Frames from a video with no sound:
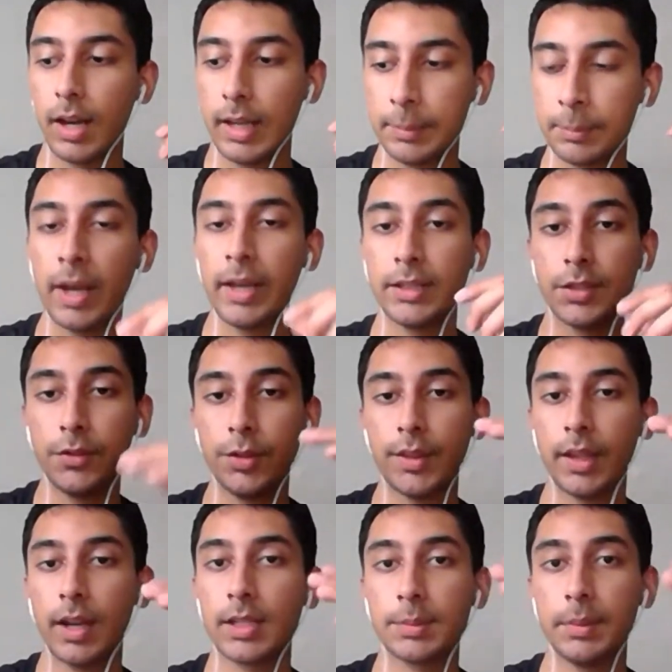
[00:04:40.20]
in my interview, they
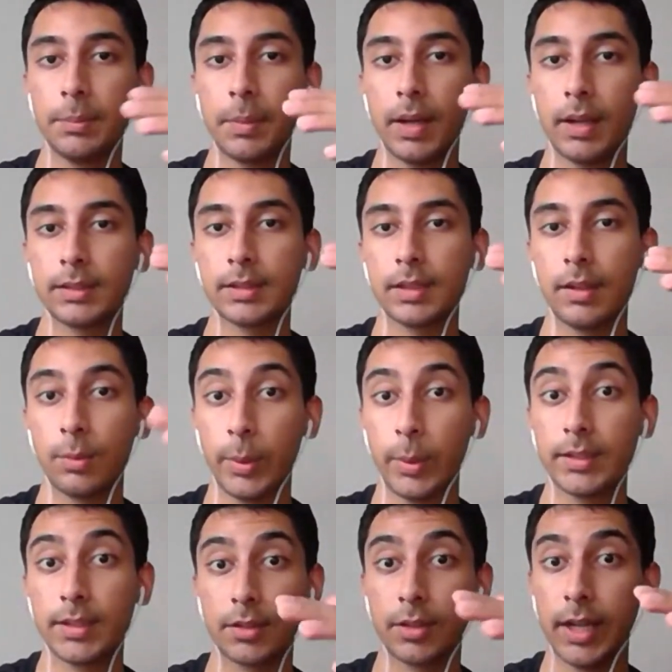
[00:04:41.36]
asked me about the
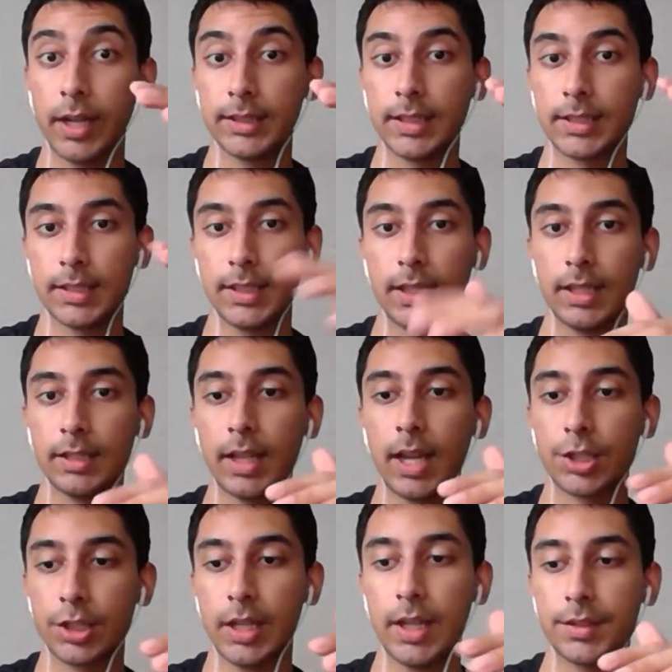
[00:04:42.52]
winter crisis in the
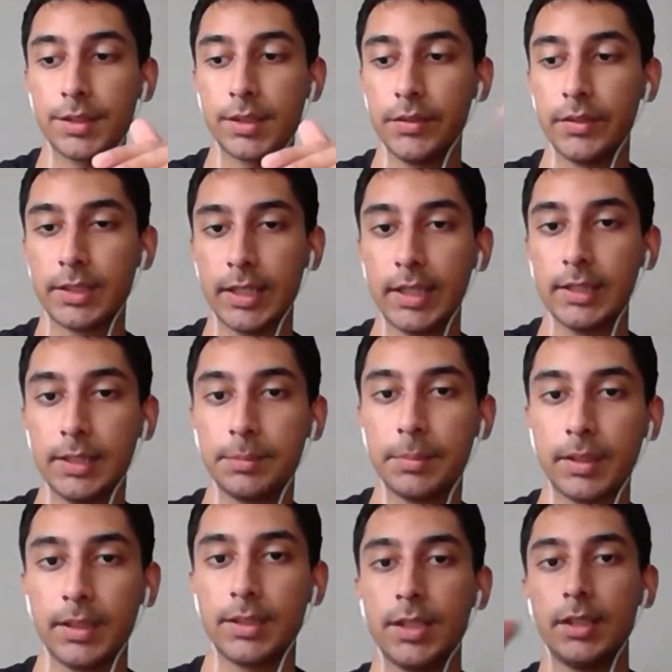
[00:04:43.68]
National Health Service in England,
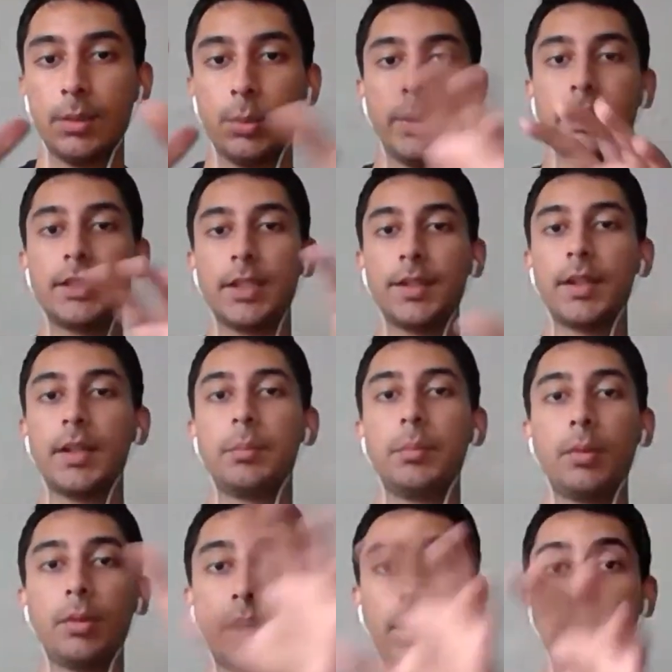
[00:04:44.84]
because in the winter there are a
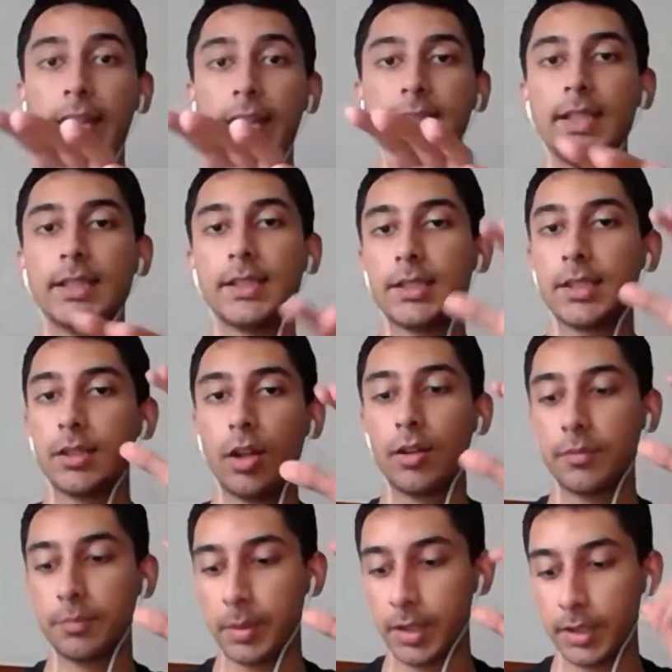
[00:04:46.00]
lot of cases and there's a lot
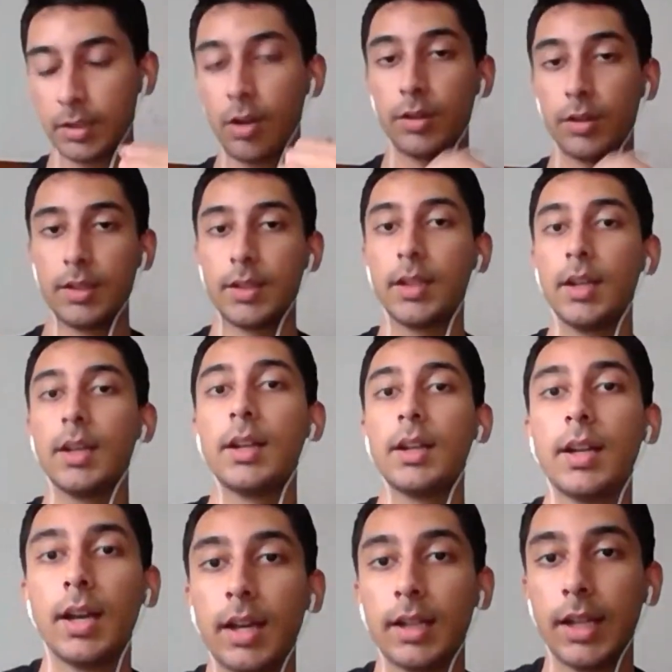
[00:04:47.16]
of burden on the
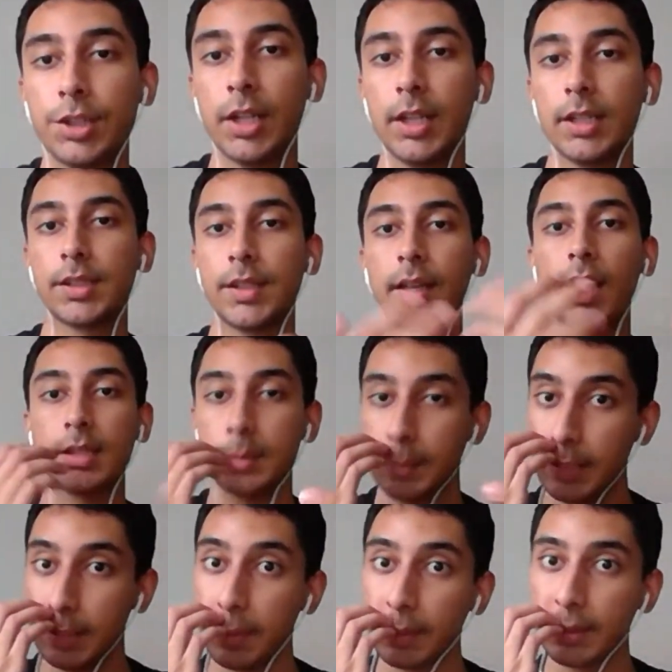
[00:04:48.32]
NHS. So they asked
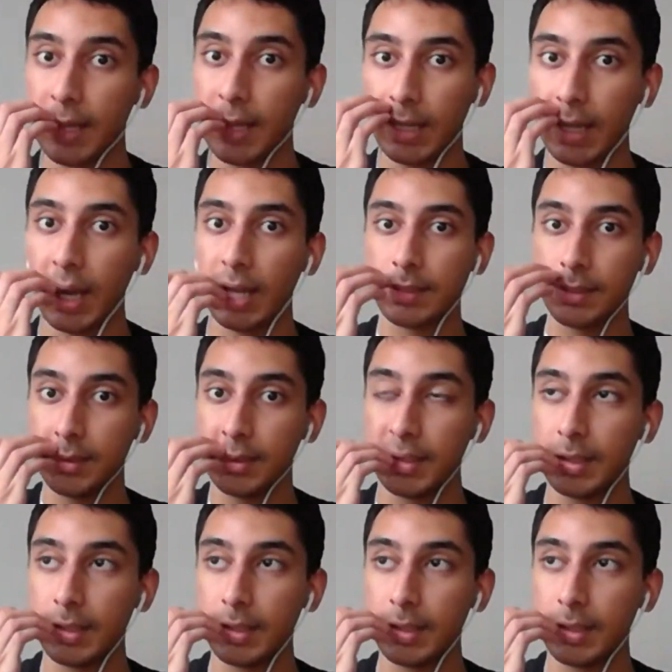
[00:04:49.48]
me about that, and I had to